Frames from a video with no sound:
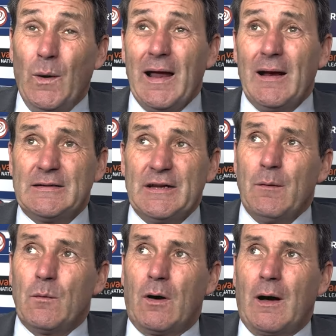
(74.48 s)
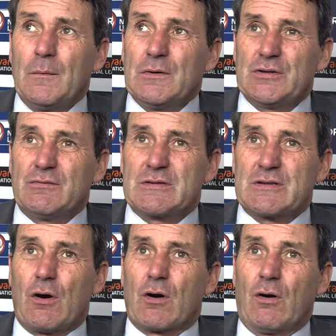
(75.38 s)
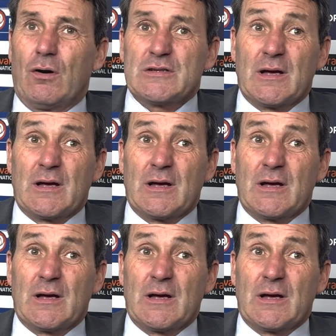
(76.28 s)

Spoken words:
Well, you know what? I'm not sure it's dark arts.